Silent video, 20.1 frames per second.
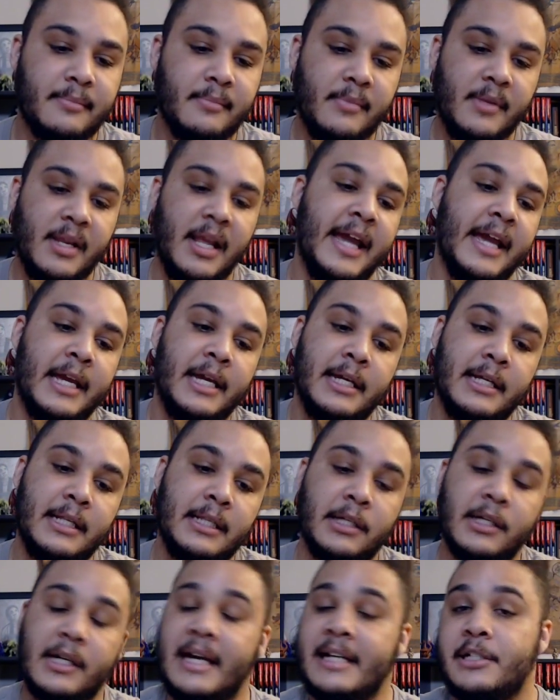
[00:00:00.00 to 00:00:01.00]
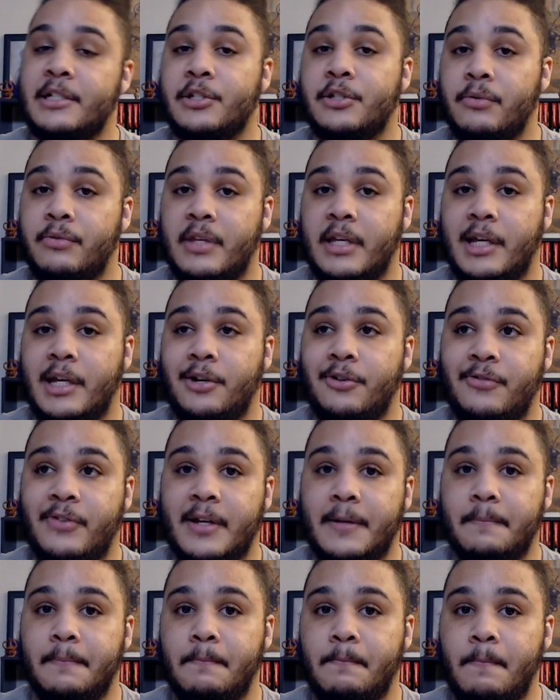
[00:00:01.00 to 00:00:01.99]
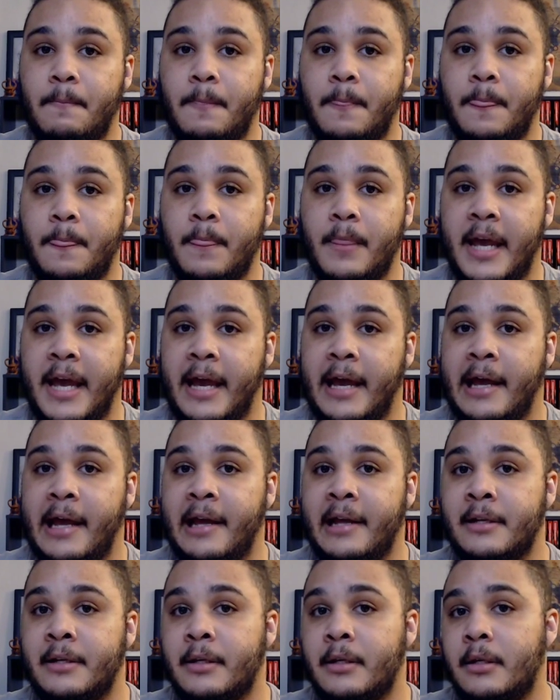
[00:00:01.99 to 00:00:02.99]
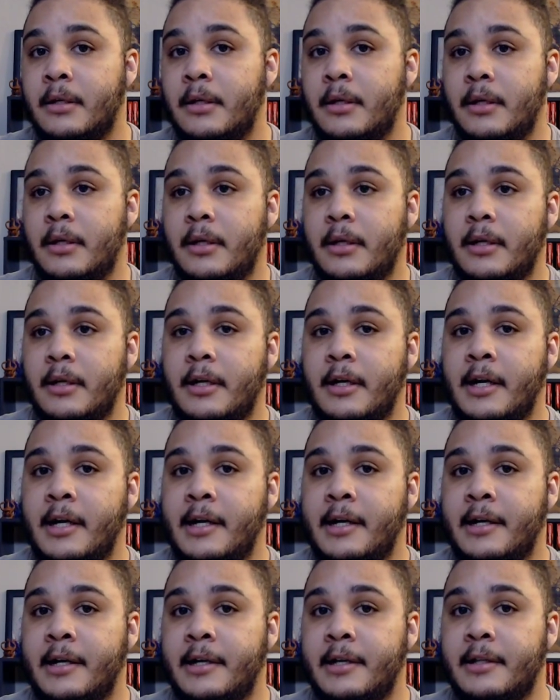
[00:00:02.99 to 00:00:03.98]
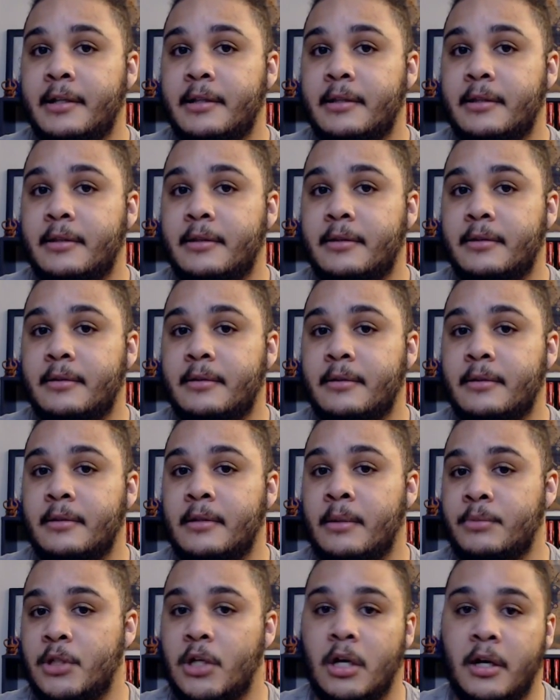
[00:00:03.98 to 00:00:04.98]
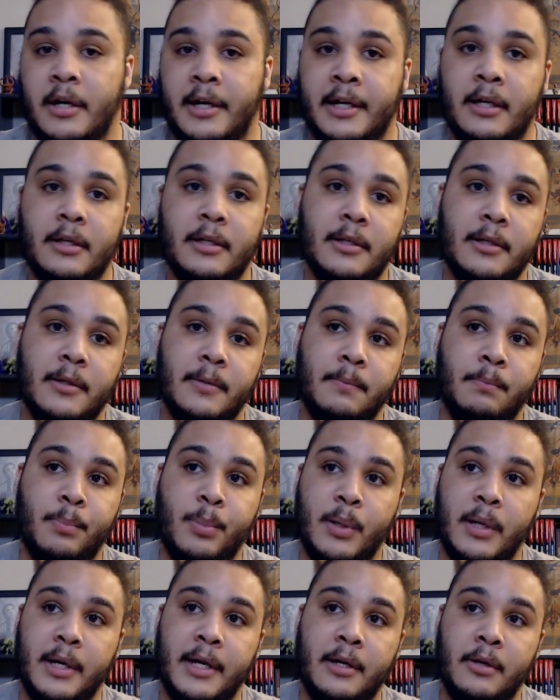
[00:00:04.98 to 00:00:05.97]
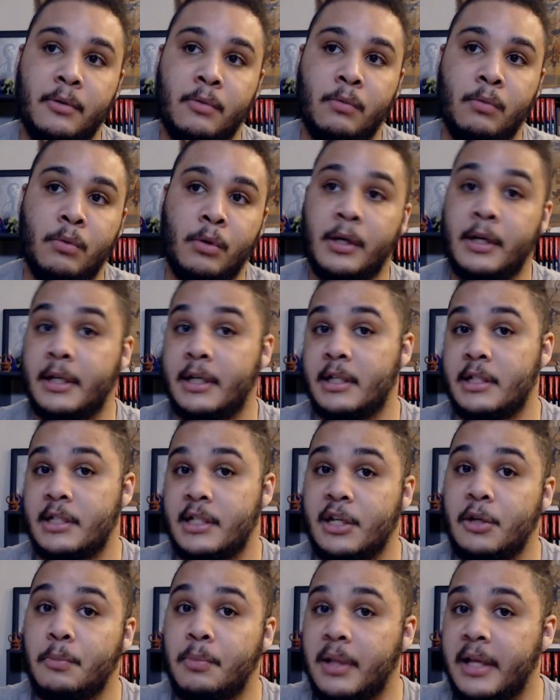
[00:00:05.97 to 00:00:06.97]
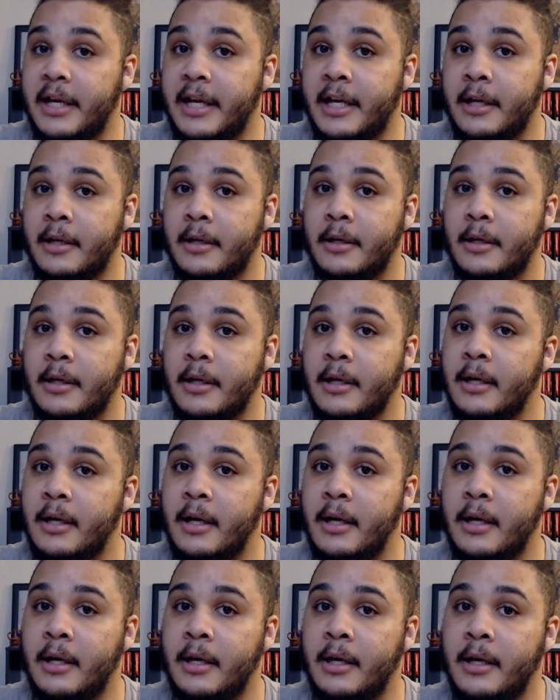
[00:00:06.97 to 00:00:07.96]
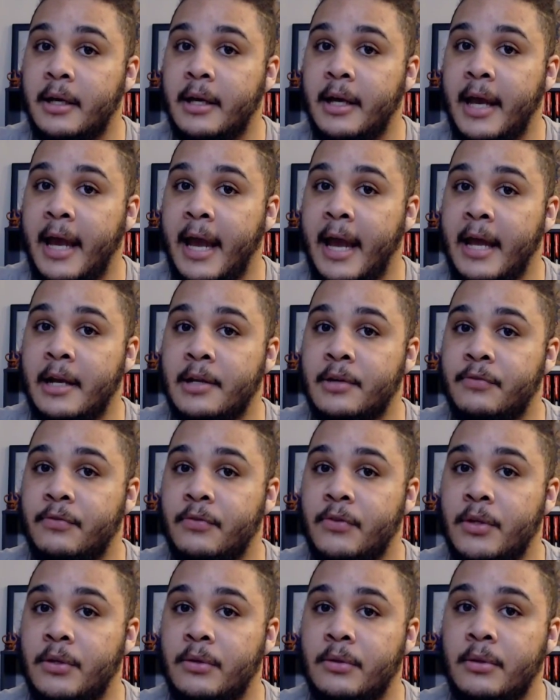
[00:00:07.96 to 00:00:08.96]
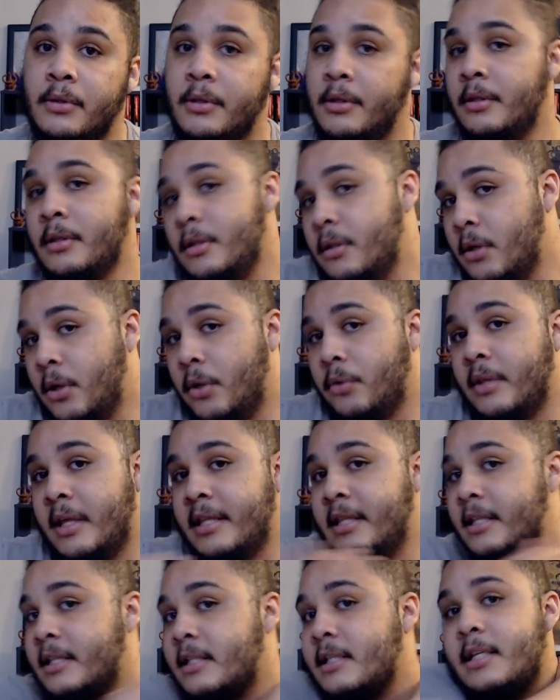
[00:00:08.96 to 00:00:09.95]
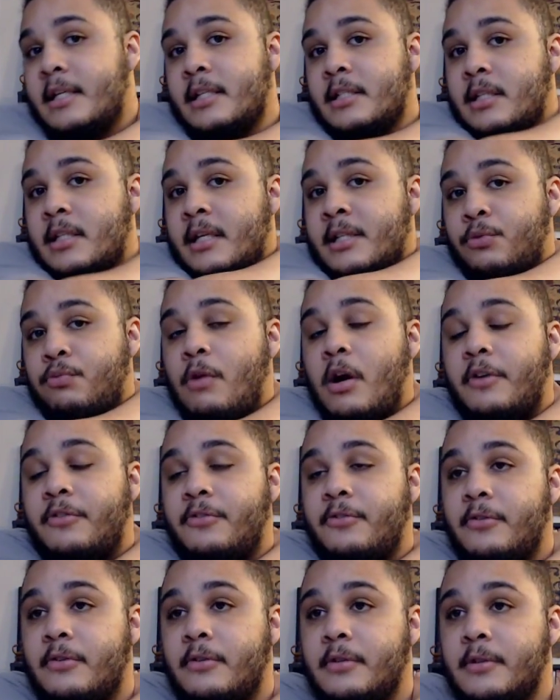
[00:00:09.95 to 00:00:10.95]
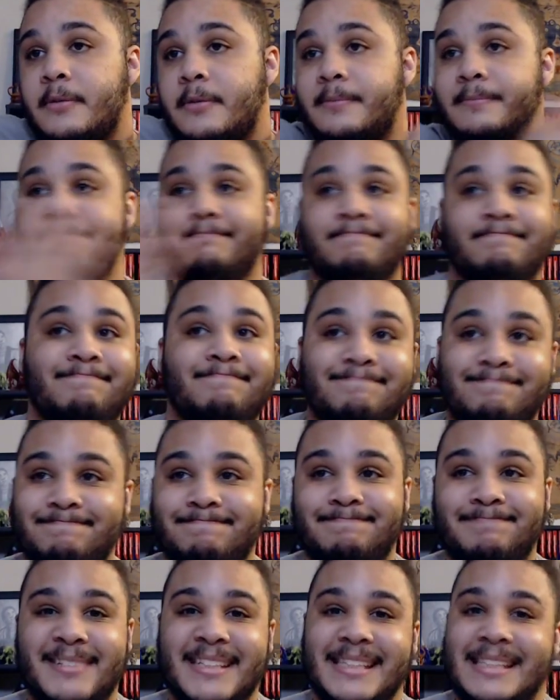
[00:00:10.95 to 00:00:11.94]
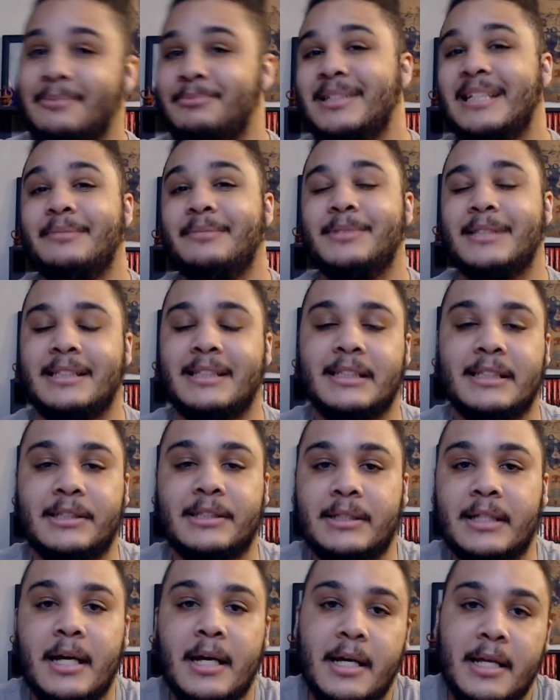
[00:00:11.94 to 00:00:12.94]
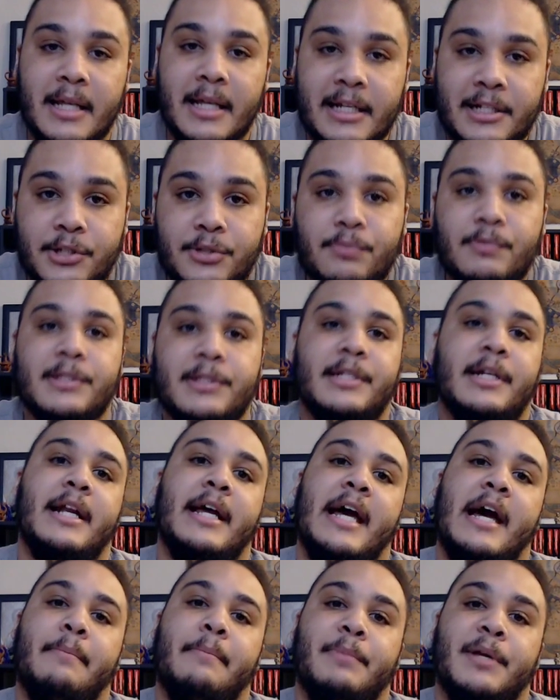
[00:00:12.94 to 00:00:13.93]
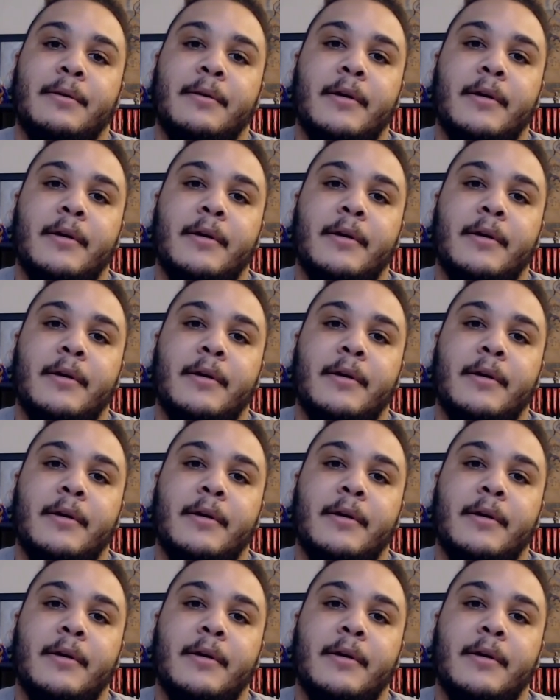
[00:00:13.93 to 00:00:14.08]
hey, look, I just don't think you're fit, and I'm sorry, but we're gonna continue playing, and if it's rough, but sometimes that's just what's got to happen.